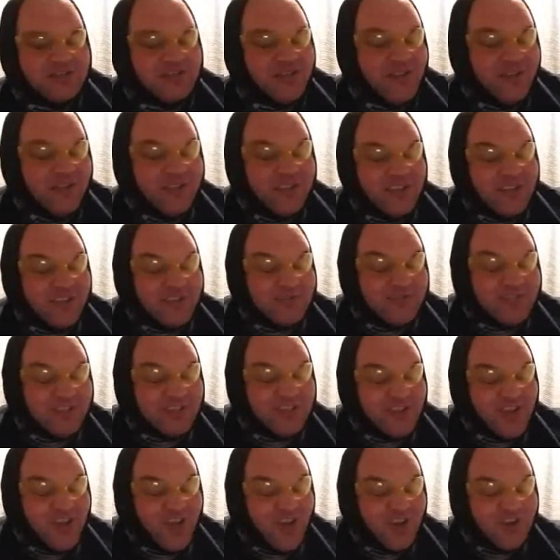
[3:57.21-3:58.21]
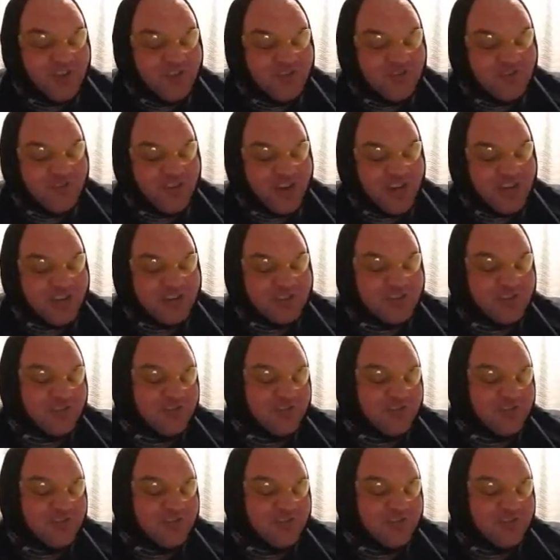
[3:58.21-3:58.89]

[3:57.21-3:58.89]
like the new Star Trek,